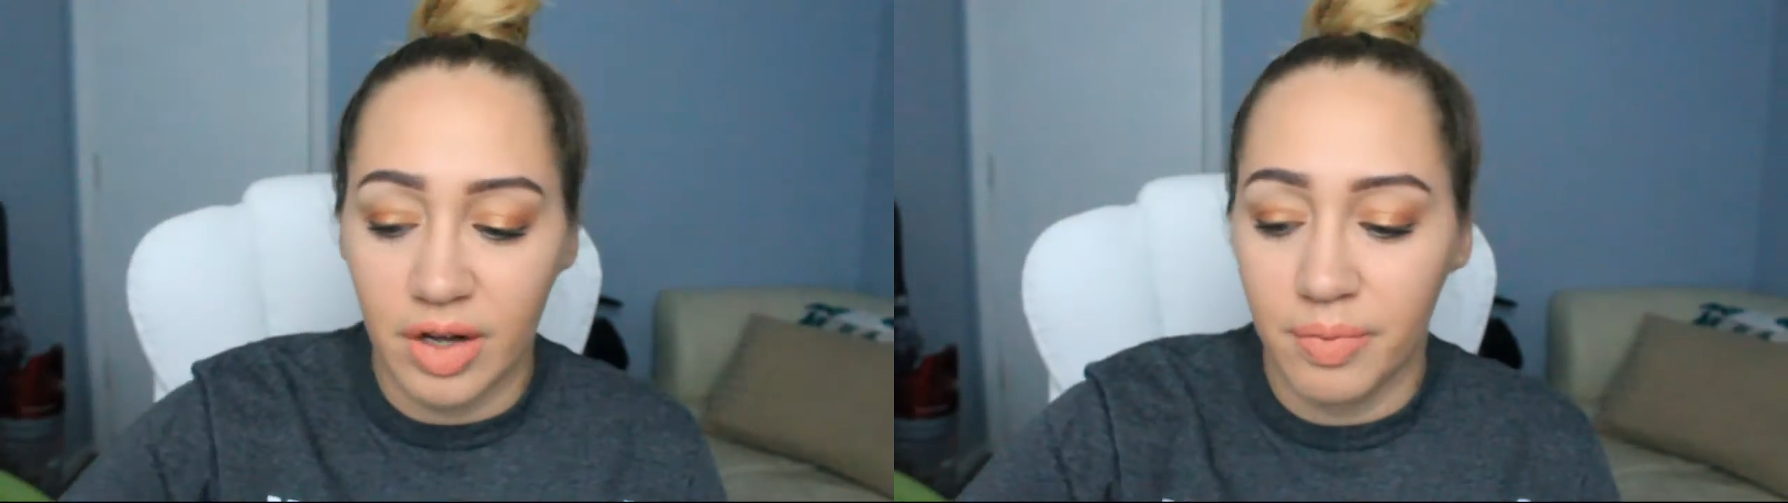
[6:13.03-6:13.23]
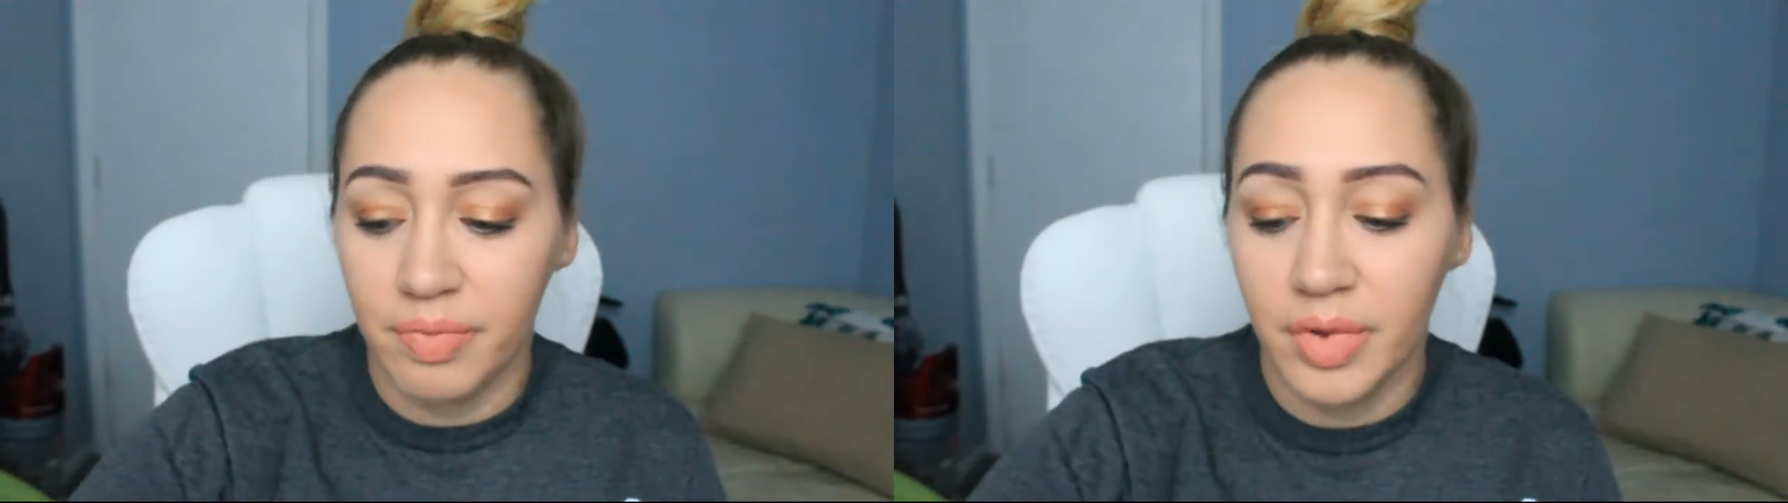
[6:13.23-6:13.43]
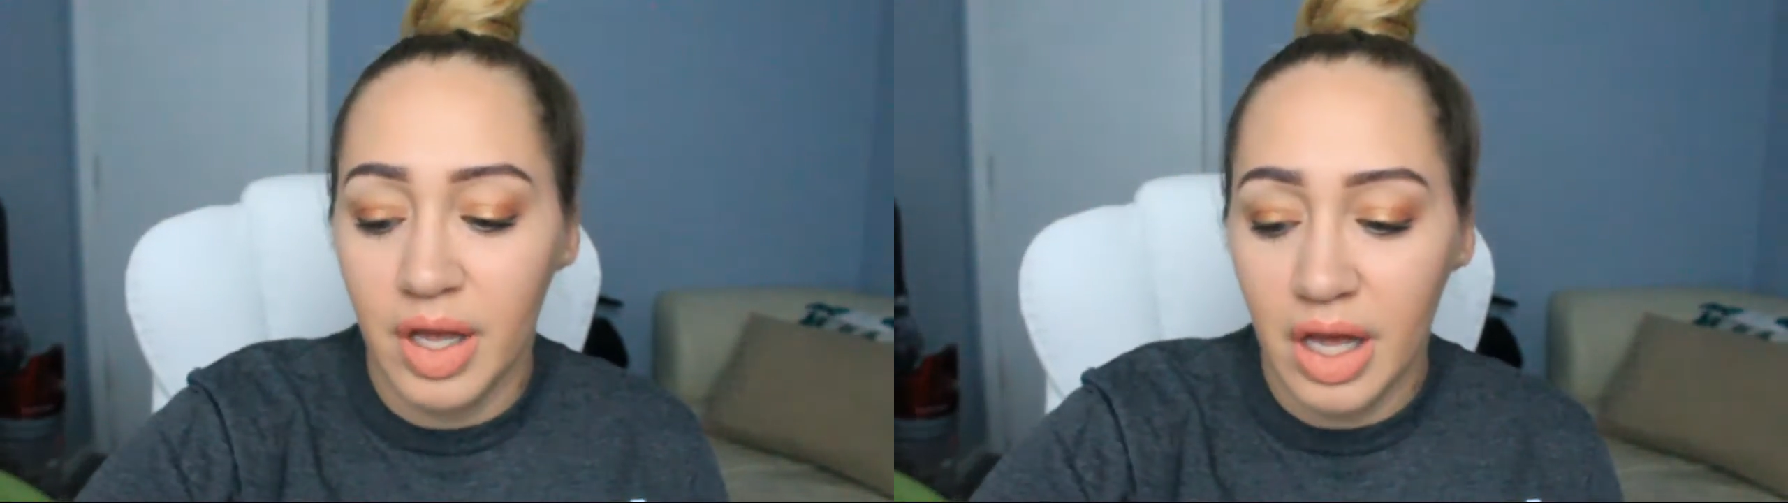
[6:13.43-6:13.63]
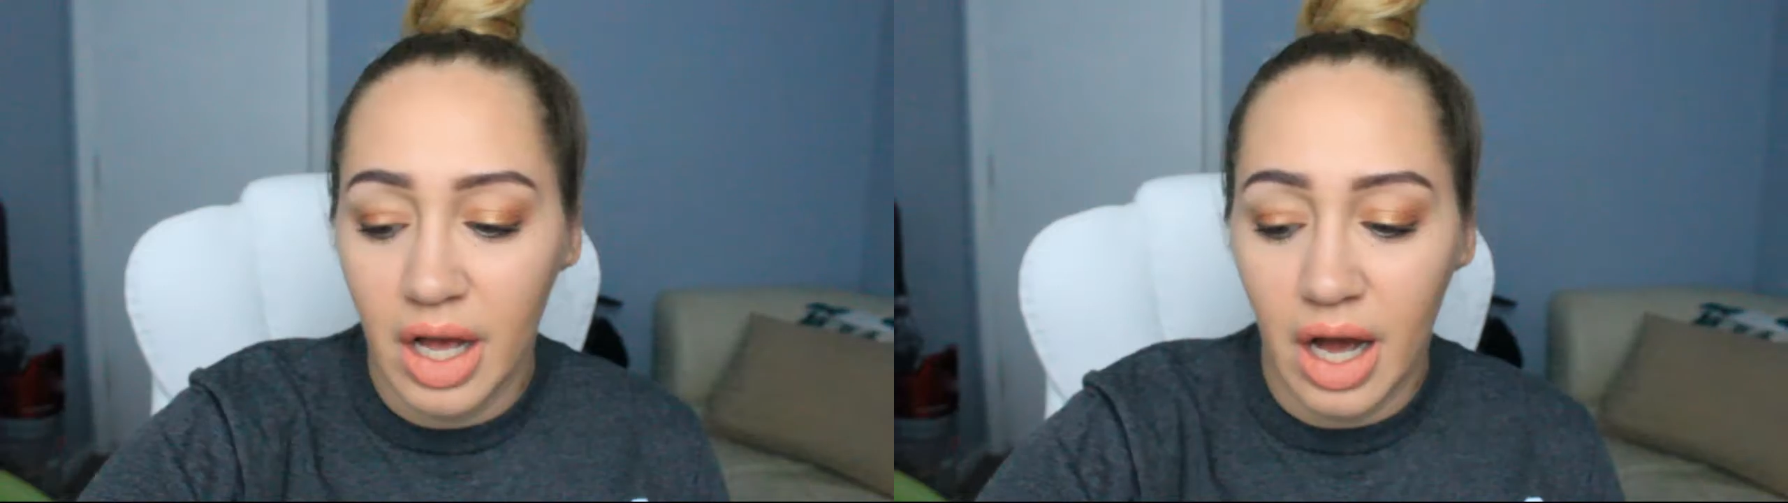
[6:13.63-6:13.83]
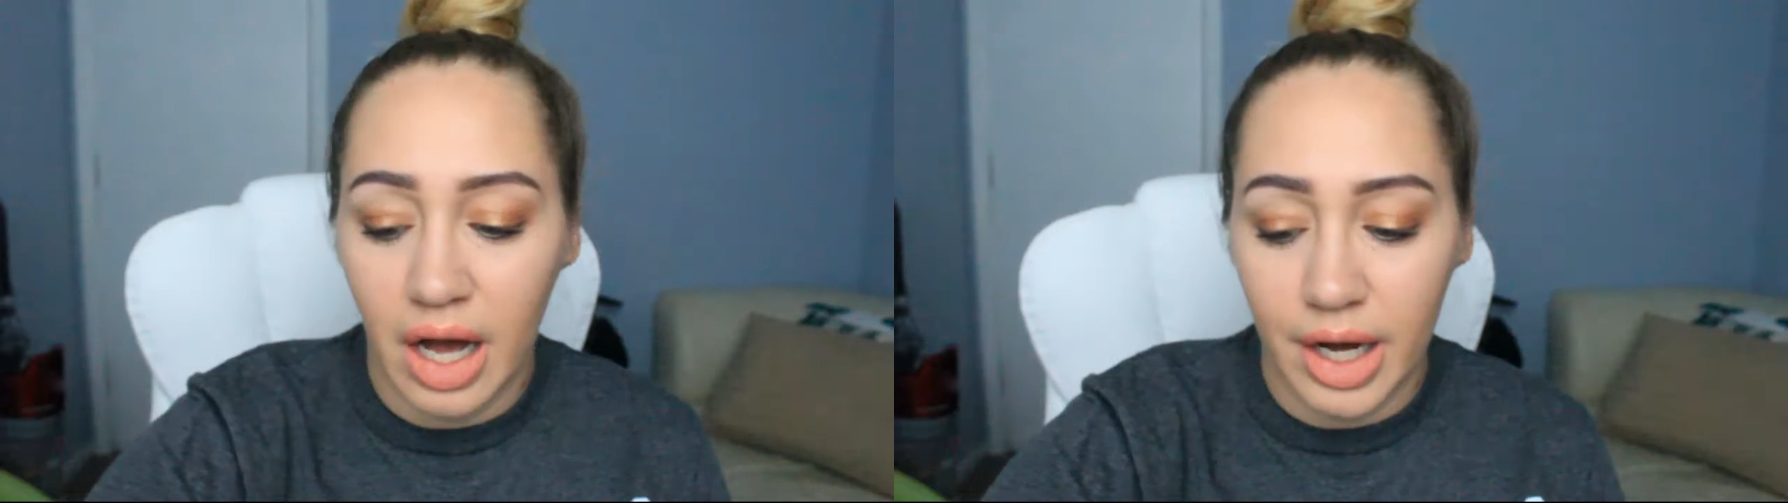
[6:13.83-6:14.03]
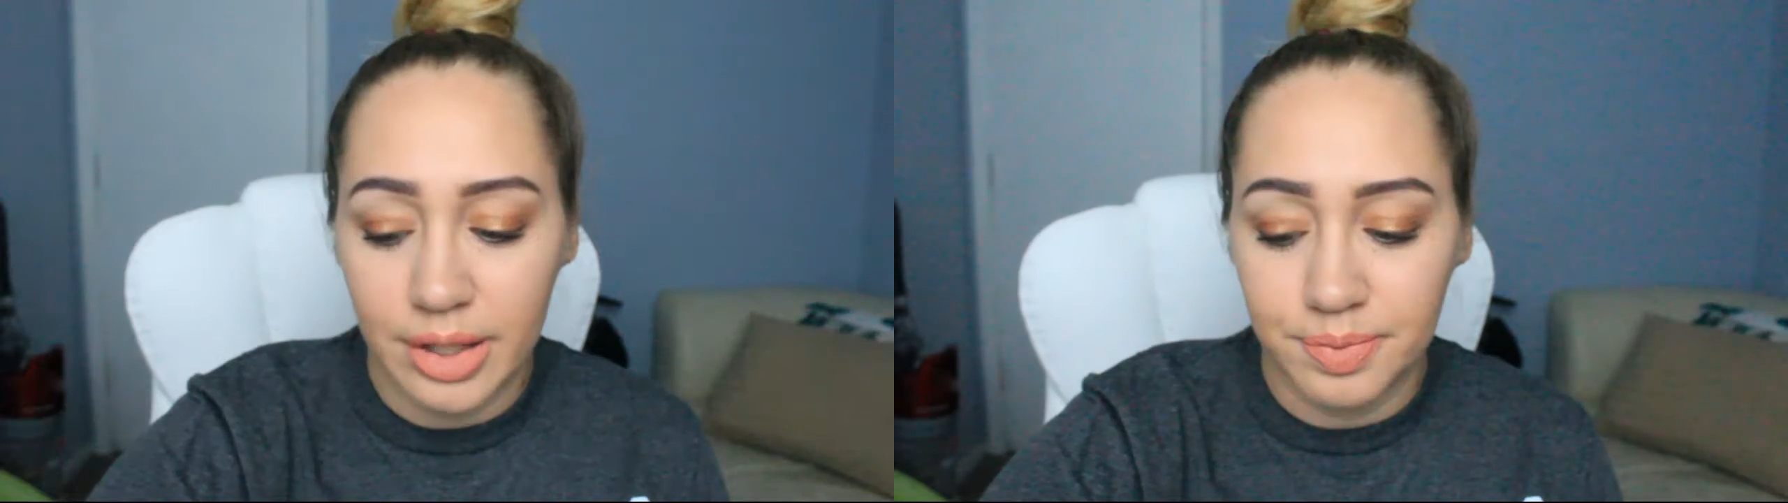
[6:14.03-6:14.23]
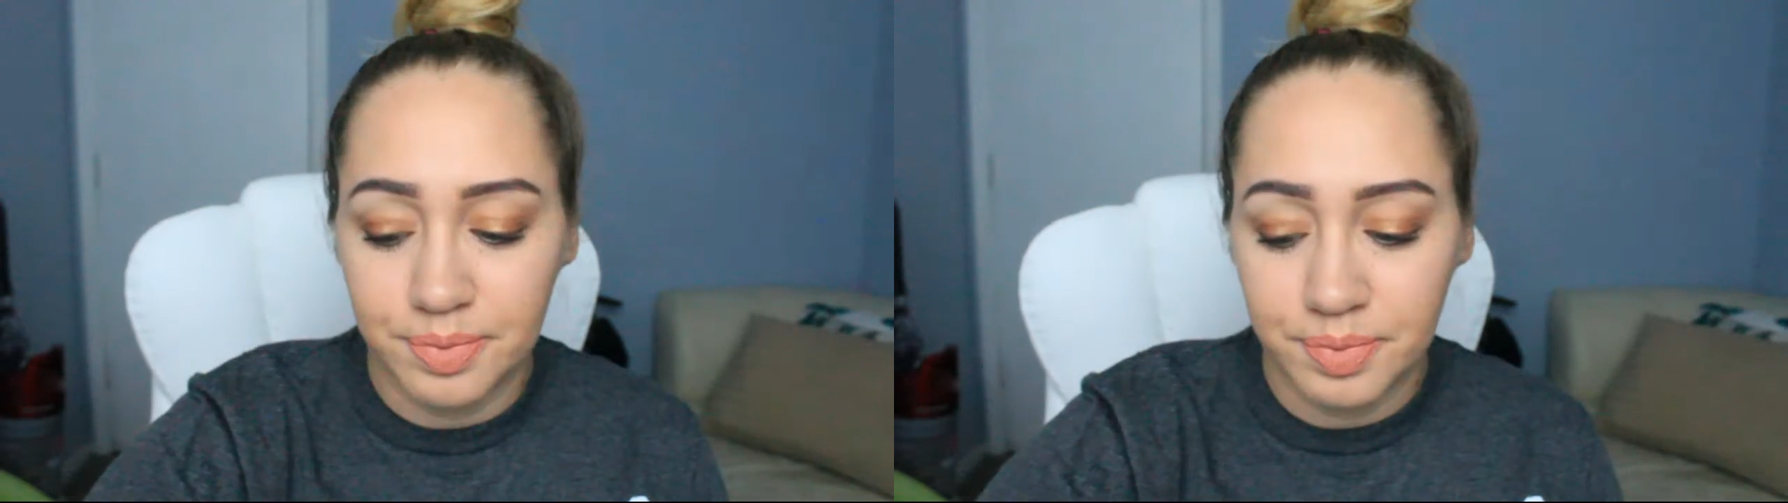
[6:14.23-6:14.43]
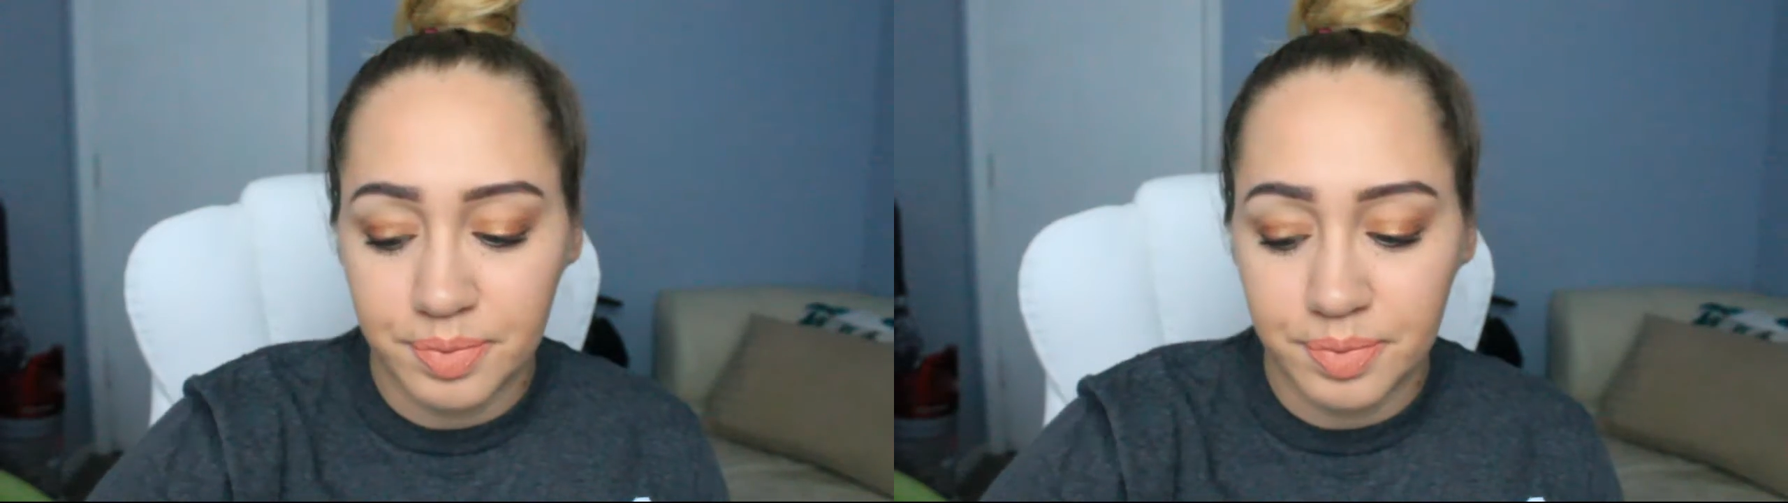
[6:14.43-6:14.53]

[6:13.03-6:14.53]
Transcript: it. 1,